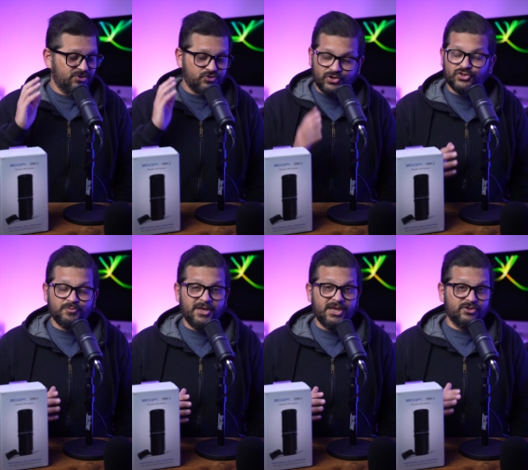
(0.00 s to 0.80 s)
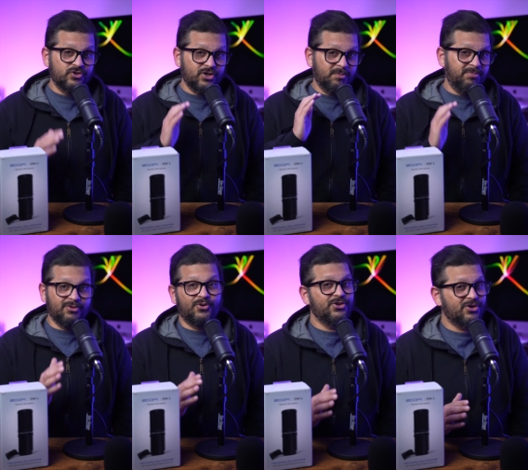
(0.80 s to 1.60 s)
Trust me, it's going to
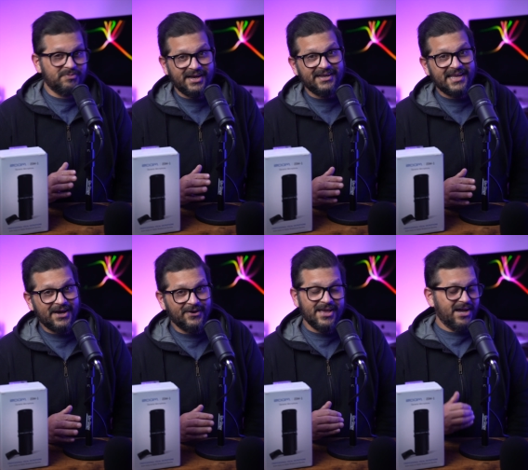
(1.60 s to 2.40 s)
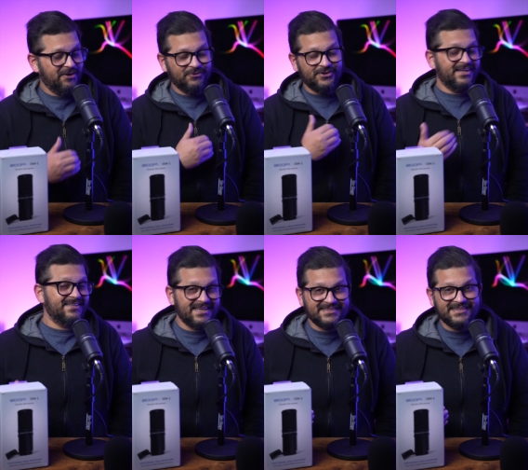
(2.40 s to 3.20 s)
blow your mind out. I've already
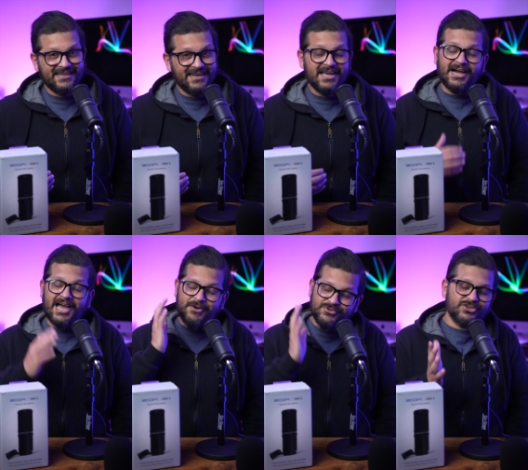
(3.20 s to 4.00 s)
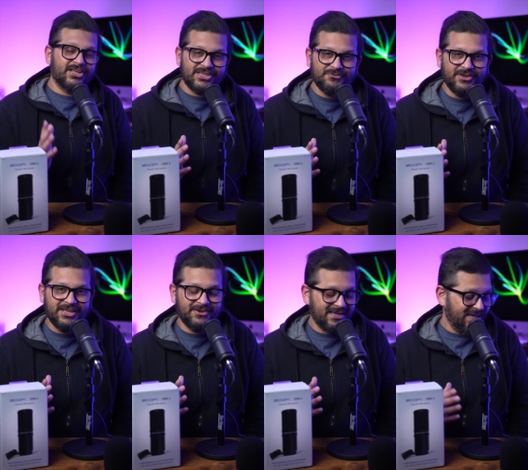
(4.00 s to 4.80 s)
tested it. I haven't shot the
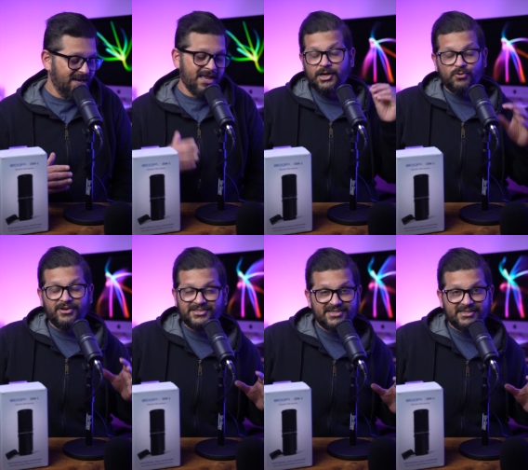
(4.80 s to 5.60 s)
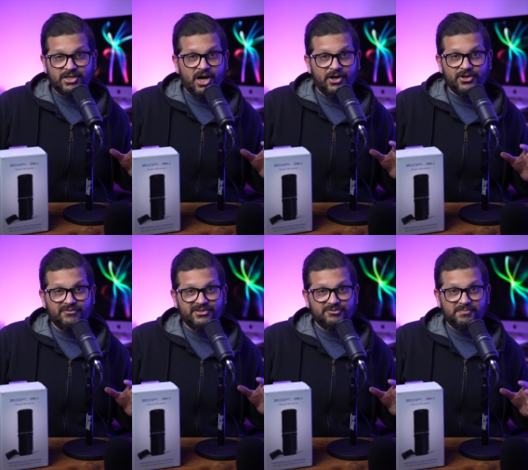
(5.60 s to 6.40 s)
video yet. I already checked the audio
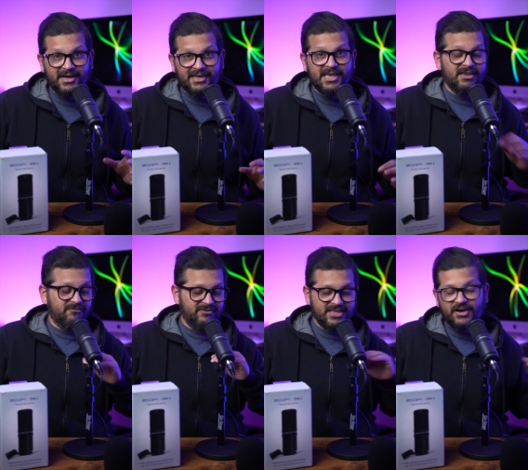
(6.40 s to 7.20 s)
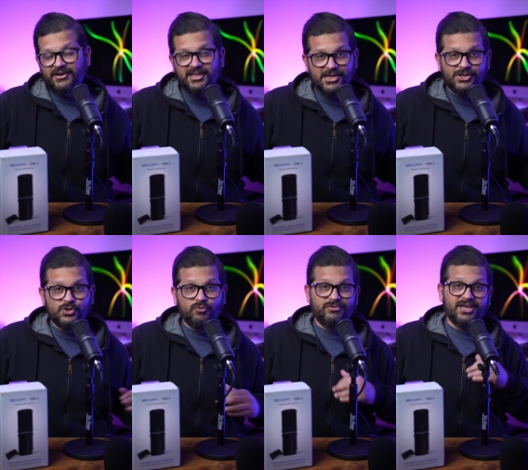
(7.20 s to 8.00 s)
of this mic without any
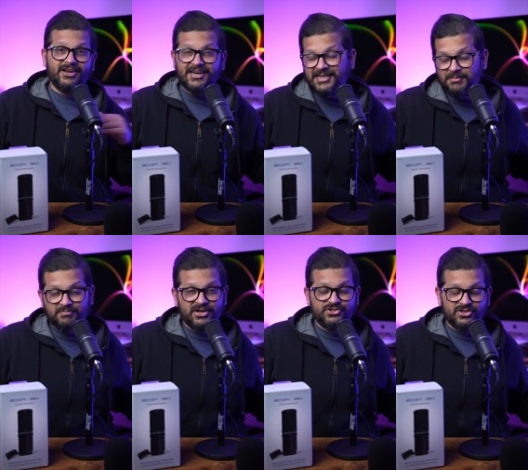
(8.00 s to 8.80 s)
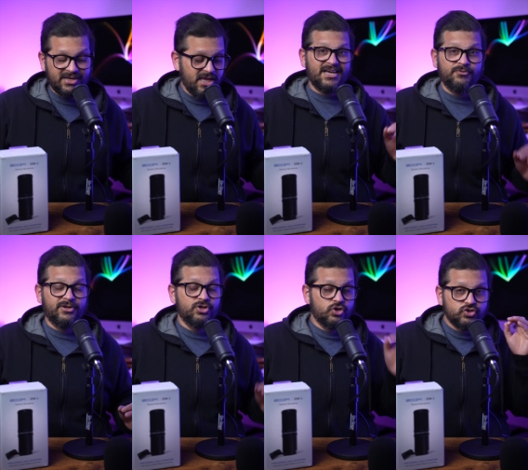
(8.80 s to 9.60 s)
EQ, without any compression. It
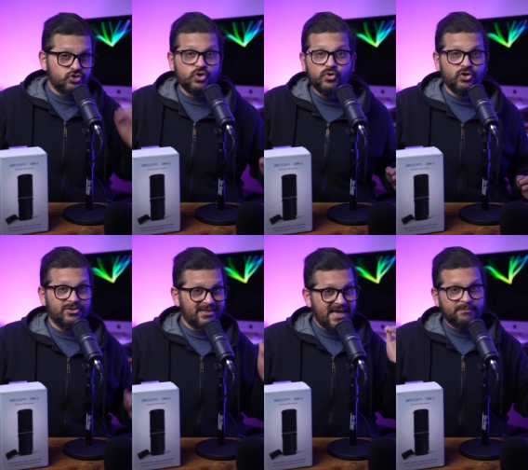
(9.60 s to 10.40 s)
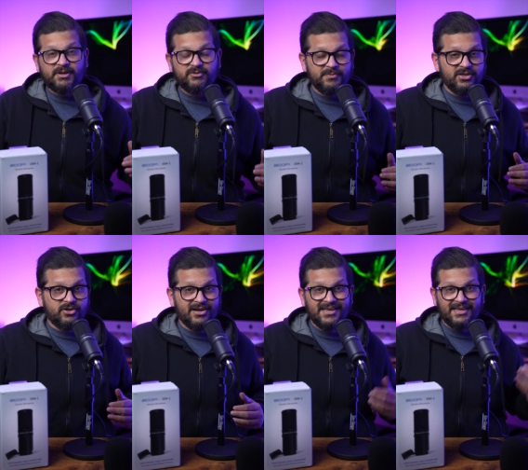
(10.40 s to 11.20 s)
sounded so good on the laptop speaker,